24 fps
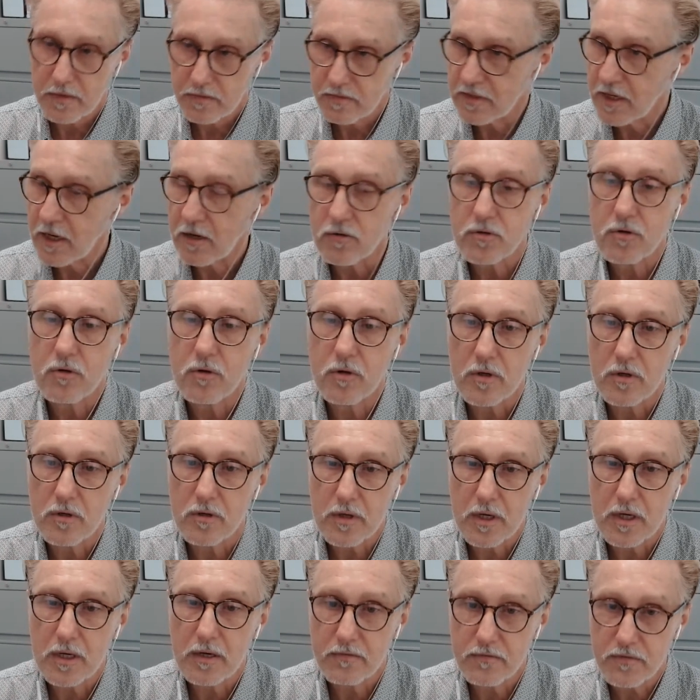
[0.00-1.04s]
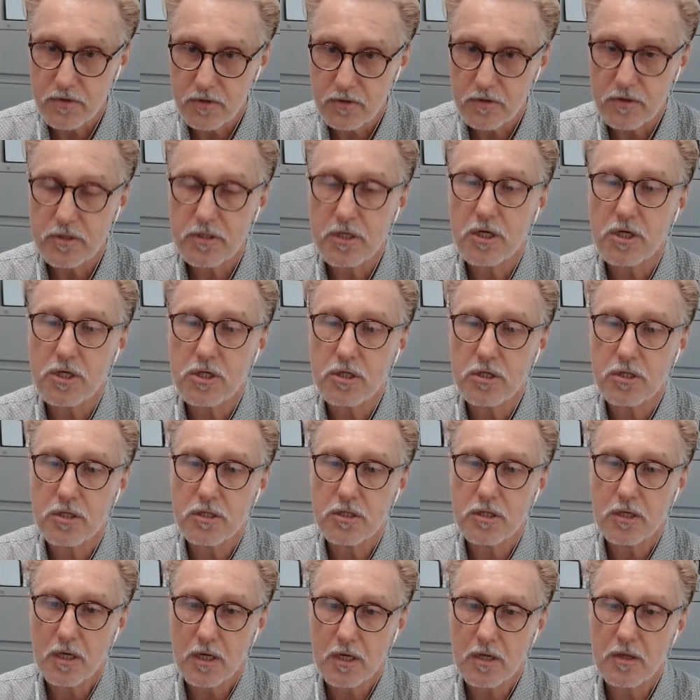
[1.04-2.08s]
territorial kind of jurisdictions
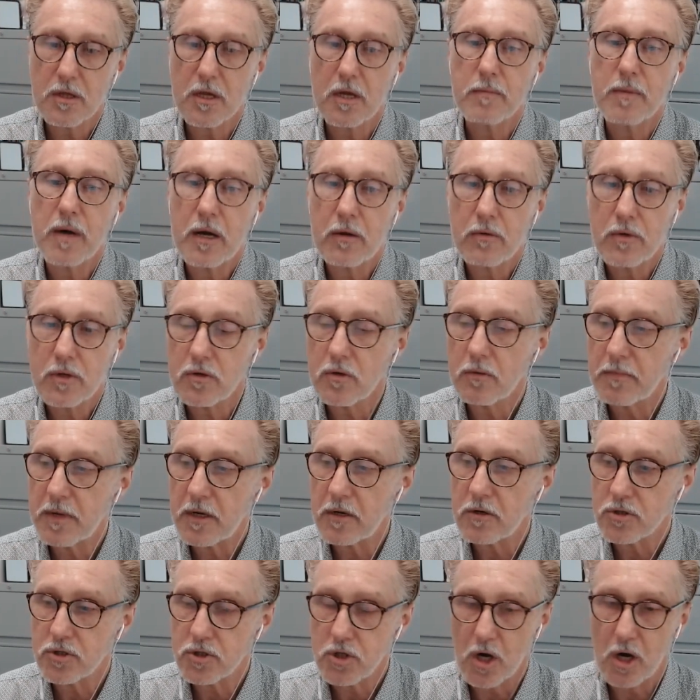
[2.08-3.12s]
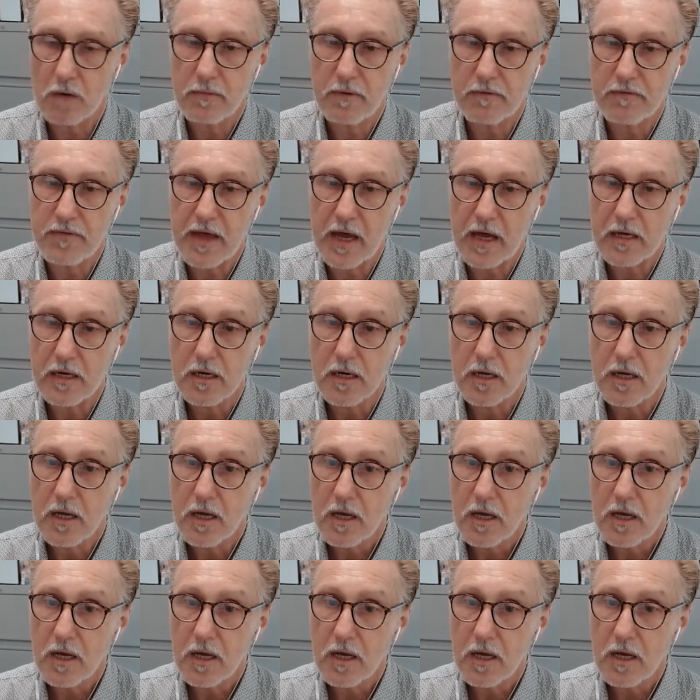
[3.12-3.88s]
to kind of think about how we do a better job of that.